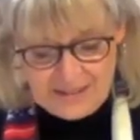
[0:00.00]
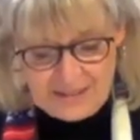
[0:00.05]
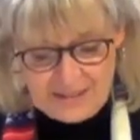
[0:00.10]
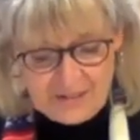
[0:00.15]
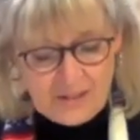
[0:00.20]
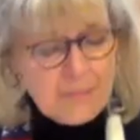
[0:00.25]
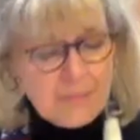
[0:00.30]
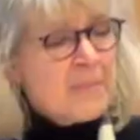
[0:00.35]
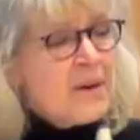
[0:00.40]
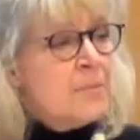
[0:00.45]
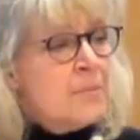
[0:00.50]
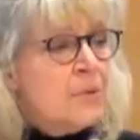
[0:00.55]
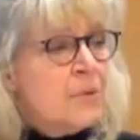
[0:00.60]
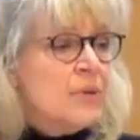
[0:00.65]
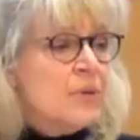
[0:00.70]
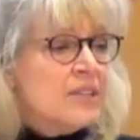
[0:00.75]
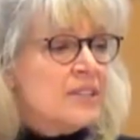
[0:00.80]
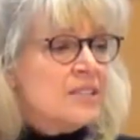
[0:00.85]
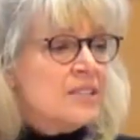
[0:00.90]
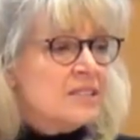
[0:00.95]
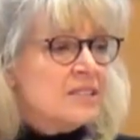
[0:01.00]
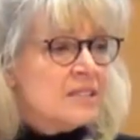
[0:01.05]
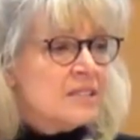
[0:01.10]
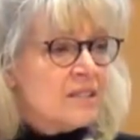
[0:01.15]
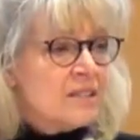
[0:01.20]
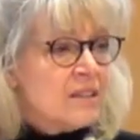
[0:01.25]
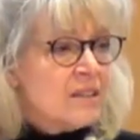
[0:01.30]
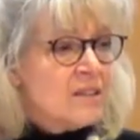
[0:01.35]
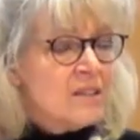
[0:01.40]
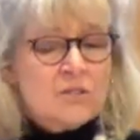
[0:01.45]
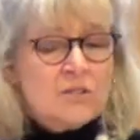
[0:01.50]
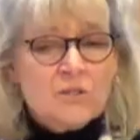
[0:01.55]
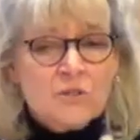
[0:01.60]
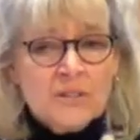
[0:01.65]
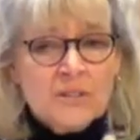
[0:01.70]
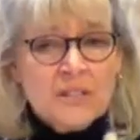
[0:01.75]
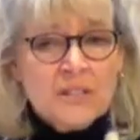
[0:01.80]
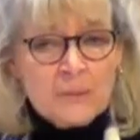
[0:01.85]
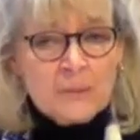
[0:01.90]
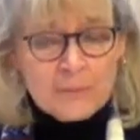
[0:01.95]
the memories, the
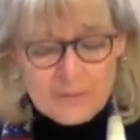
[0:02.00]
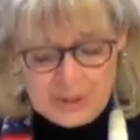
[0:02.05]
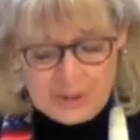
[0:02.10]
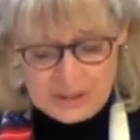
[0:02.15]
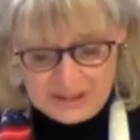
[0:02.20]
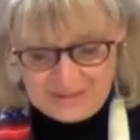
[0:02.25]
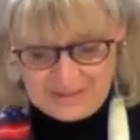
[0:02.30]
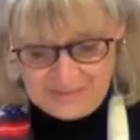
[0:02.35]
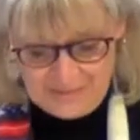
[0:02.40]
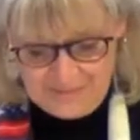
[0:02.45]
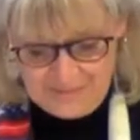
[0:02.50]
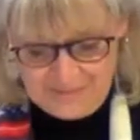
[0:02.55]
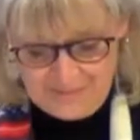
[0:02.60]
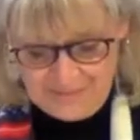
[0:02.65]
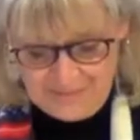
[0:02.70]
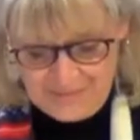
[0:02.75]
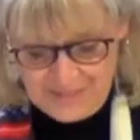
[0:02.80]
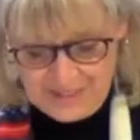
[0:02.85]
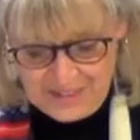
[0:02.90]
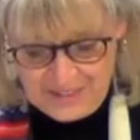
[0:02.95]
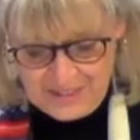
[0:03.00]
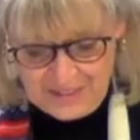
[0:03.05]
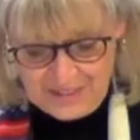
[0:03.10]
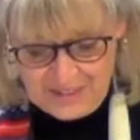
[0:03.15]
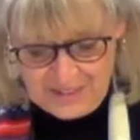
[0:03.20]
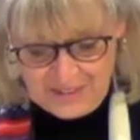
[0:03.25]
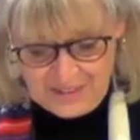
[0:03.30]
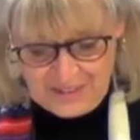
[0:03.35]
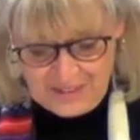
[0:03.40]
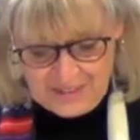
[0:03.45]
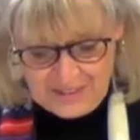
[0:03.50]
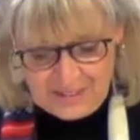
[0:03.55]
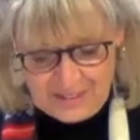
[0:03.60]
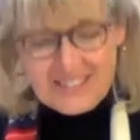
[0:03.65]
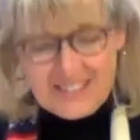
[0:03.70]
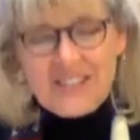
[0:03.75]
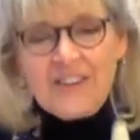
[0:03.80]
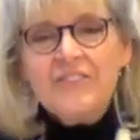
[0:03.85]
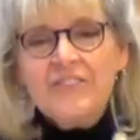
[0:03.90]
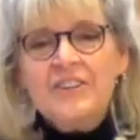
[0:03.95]
dreams.
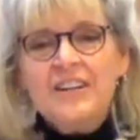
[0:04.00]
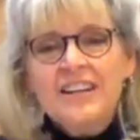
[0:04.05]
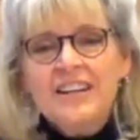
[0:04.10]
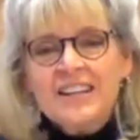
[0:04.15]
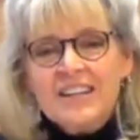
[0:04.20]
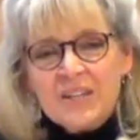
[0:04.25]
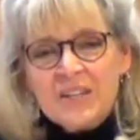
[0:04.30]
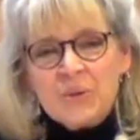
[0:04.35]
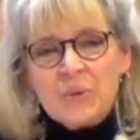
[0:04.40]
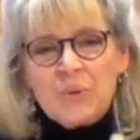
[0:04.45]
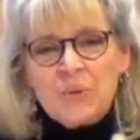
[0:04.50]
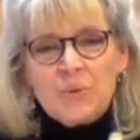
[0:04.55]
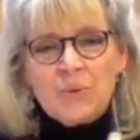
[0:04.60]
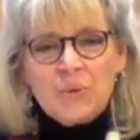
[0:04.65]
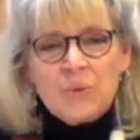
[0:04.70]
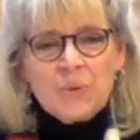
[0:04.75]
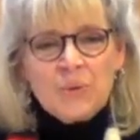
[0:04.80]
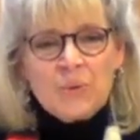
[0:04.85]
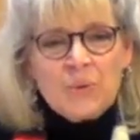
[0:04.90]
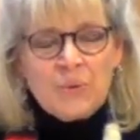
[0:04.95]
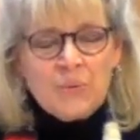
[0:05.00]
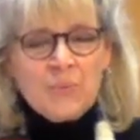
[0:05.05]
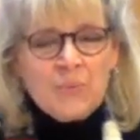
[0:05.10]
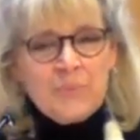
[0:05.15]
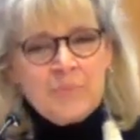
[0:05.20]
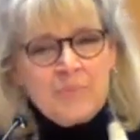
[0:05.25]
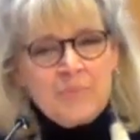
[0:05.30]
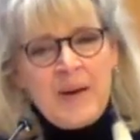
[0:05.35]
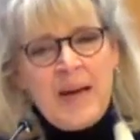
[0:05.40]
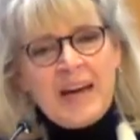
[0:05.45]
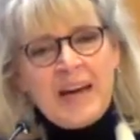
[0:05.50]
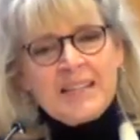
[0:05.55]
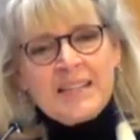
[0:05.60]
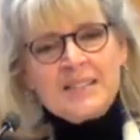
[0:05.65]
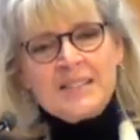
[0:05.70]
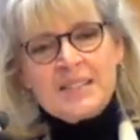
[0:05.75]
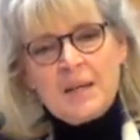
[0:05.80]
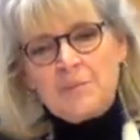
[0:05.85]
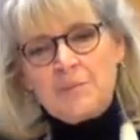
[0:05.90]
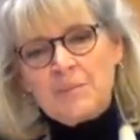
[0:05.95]
Did you ever? Patty
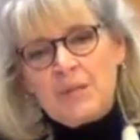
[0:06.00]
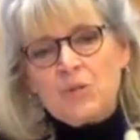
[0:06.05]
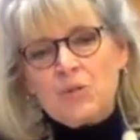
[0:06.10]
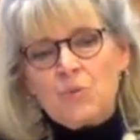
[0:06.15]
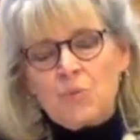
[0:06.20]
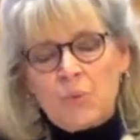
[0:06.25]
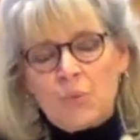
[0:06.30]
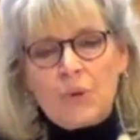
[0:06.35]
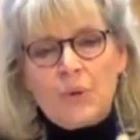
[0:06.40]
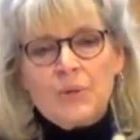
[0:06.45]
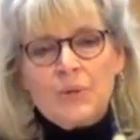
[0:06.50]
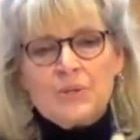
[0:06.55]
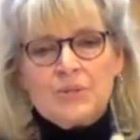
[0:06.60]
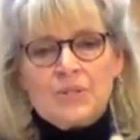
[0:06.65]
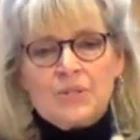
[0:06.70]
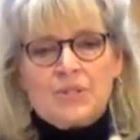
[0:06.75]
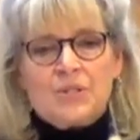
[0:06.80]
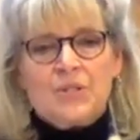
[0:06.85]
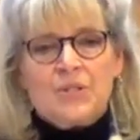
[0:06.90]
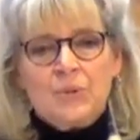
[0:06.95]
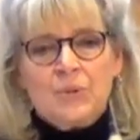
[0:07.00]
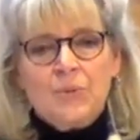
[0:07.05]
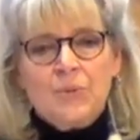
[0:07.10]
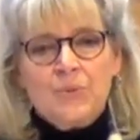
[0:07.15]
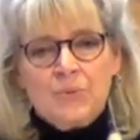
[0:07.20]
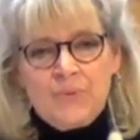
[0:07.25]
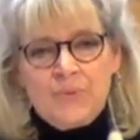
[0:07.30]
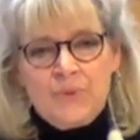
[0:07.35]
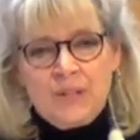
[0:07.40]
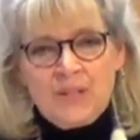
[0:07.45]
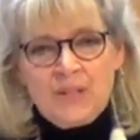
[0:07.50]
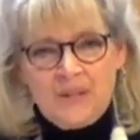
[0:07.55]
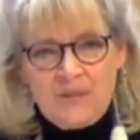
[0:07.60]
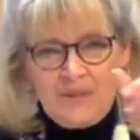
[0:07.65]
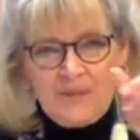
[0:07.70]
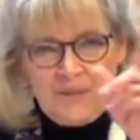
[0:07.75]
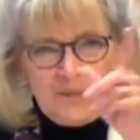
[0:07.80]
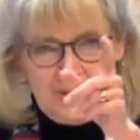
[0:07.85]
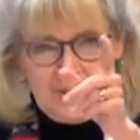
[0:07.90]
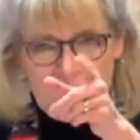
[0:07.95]
sent me the words to the
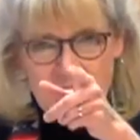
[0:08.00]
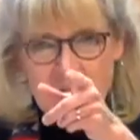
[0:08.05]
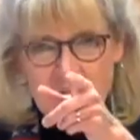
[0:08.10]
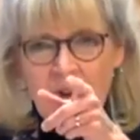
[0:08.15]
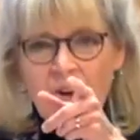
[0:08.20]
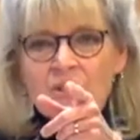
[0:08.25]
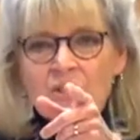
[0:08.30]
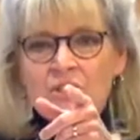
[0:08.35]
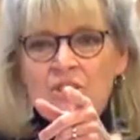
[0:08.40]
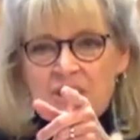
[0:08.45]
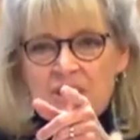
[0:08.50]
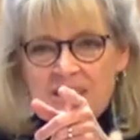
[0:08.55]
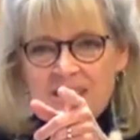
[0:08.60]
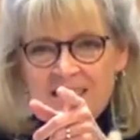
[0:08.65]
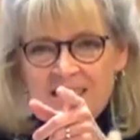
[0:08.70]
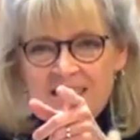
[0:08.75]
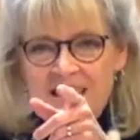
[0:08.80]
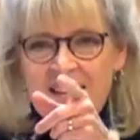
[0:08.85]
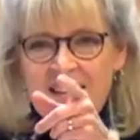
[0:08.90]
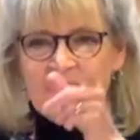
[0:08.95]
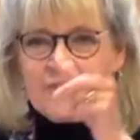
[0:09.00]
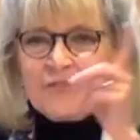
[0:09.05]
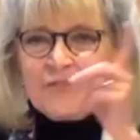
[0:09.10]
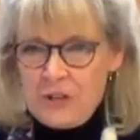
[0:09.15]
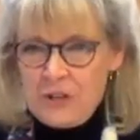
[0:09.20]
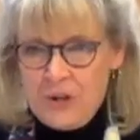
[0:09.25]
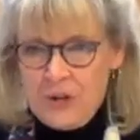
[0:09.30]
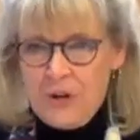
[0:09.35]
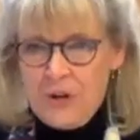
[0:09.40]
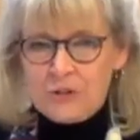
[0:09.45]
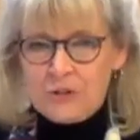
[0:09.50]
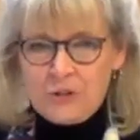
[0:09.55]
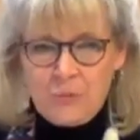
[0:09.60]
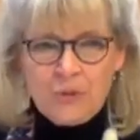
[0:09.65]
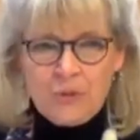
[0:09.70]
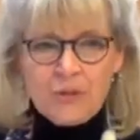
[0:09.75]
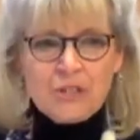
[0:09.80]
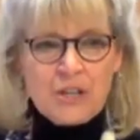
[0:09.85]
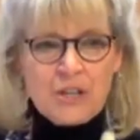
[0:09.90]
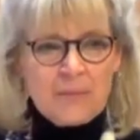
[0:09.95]
song she sang for the call to
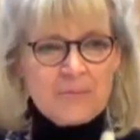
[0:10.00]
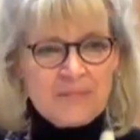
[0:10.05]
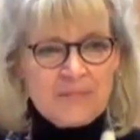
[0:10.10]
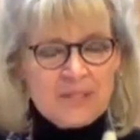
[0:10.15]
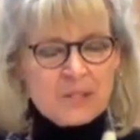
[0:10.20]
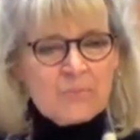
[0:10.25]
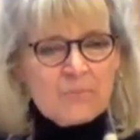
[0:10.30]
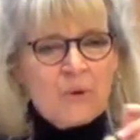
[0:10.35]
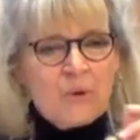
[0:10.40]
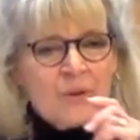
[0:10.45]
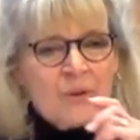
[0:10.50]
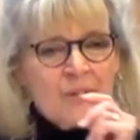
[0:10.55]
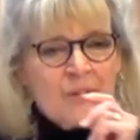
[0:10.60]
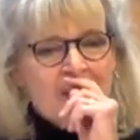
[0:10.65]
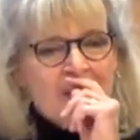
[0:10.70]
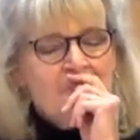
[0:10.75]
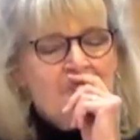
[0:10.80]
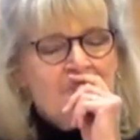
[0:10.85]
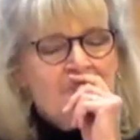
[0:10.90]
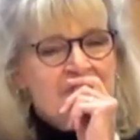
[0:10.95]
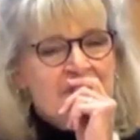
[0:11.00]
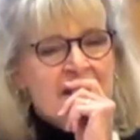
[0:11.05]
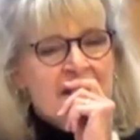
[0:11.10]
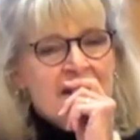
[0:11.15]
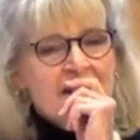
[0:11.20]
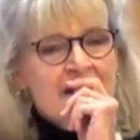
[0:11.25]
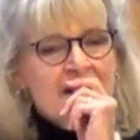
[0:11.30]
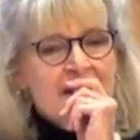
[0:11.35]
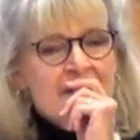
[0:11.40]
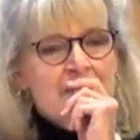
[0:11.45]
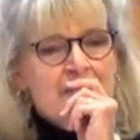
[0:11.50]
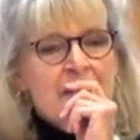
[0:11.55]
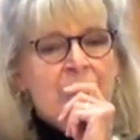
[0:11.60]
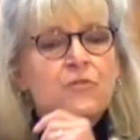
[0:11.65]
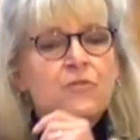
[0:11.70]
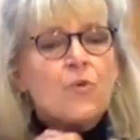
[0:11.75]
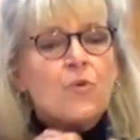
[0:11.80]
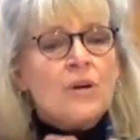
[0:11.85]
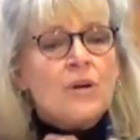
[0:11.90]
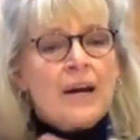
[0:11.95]
worship this morning uh,
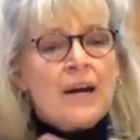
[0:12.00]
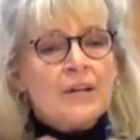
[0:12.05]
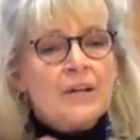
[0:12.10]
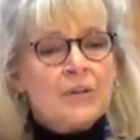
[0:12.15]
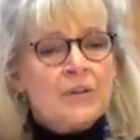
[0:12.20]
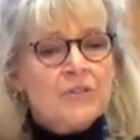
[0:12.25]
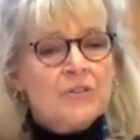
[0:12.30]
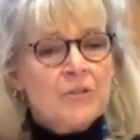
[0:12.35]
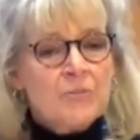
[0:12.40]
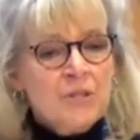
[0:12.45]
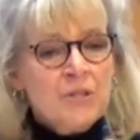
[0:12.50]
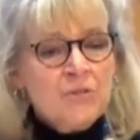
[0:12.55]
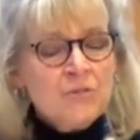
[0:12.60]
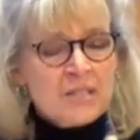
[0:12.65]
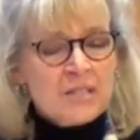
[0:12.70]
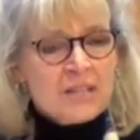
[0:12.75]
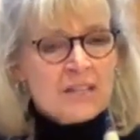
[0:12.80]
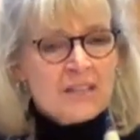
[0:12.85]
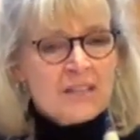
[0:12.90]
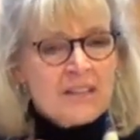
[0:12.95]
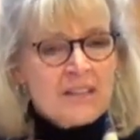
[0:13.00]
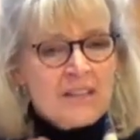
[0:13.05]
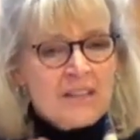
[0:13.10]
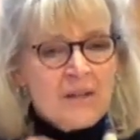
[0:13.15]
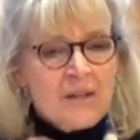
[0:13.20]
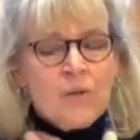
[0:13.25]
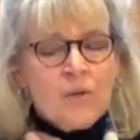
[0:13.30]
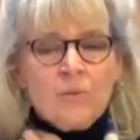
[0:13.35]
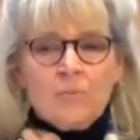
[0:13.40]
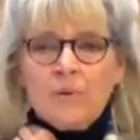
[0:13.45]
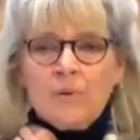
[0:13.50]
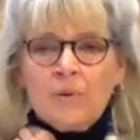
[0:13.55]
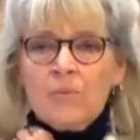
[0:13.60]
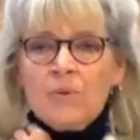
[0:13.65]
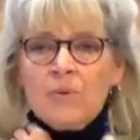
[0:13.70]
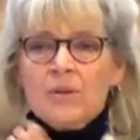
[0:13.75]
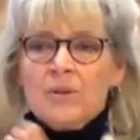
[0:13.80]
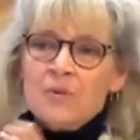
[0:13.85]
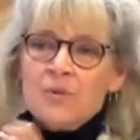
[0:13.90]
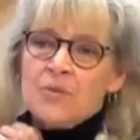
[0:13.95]
before I heard the music. But
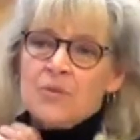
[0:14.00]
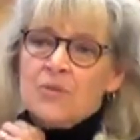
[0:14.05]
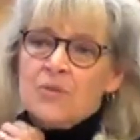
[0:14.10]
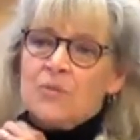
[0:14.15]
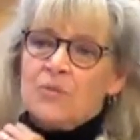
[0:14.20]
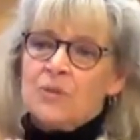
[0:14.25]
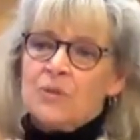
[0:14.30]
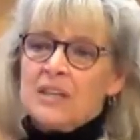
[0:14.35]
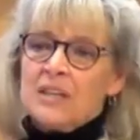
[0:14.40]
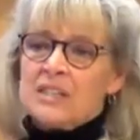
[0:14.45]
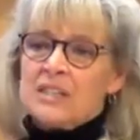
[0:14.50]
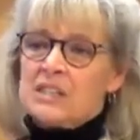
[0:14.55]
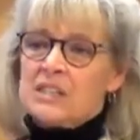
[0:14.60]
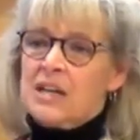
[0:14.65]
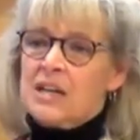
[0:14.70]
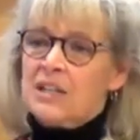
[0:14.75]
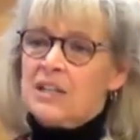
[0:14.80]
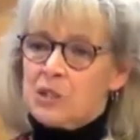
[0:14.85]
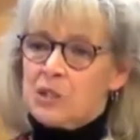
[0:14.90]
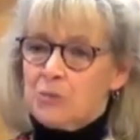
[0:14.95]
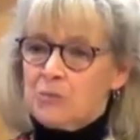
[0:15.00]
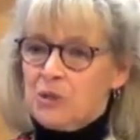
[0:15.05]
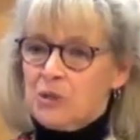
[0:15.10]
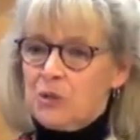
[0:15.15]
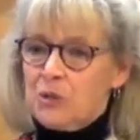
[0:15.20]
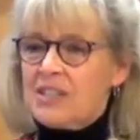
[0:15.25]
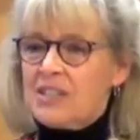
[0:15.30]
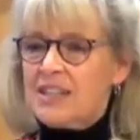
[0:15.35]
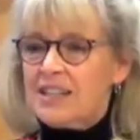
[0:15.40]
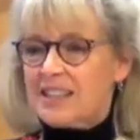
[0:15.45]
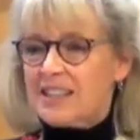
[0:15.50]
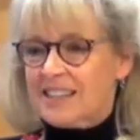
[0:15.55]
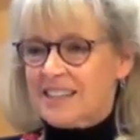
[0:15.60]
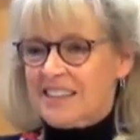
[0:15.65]
when it's set to music,